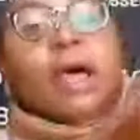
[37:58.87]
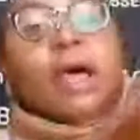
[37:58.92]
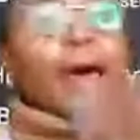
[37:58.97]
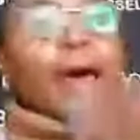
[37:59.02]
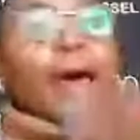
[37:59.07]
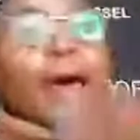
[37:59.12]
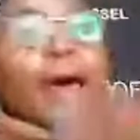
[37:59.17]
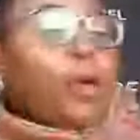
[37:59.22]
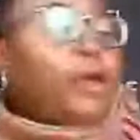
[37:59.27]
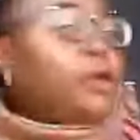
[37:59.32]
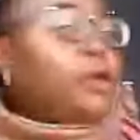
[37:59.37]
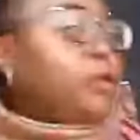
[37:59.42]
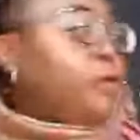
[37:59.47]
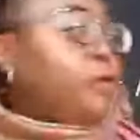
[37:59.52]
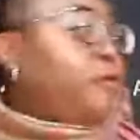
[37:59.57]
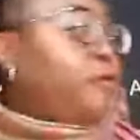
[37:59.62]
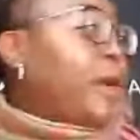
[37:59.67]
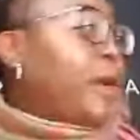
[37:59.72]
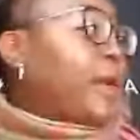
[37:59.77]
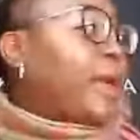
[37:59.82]
I went
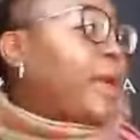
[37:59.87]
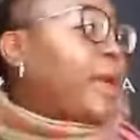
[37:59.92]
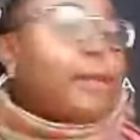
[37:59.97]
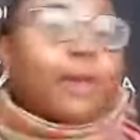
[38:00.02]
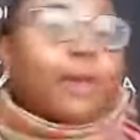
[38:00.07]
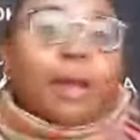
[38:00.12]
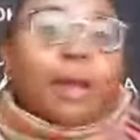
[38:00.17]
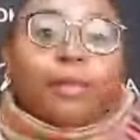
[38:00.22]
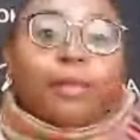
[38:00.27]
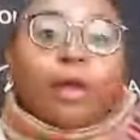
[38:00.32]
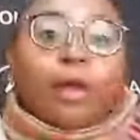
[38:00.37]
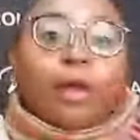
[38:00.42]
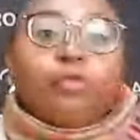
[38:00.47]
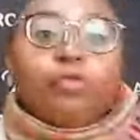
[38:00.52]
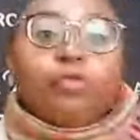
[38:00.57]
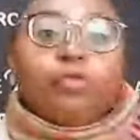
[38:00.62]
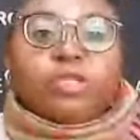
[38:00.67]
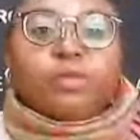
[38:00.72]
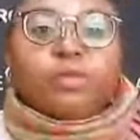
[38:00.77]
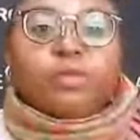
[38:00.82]
off my cam, and I'm now
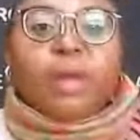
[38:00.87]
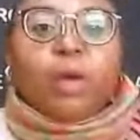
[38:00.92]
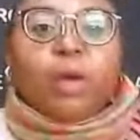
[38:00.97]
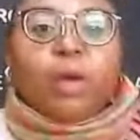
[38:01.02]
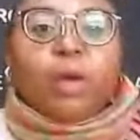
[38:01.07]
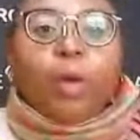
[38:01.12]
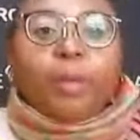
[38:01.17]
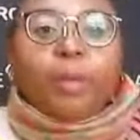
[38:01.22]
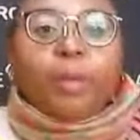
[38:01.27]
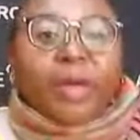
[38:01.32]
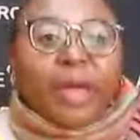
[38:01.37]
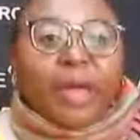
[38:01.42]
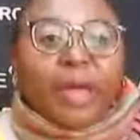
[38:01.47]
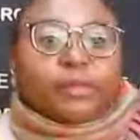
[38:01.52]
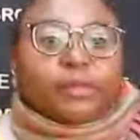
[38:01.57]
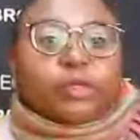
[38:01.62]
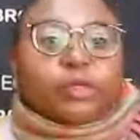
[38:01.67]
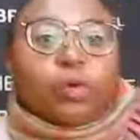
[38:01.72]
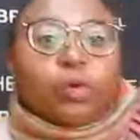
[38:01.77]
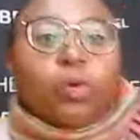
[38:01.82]
using my webcam.
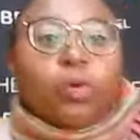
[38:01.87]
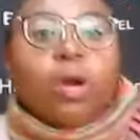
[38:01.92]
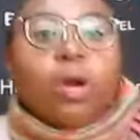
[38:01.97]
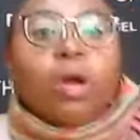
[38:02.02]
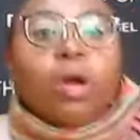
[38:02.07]
So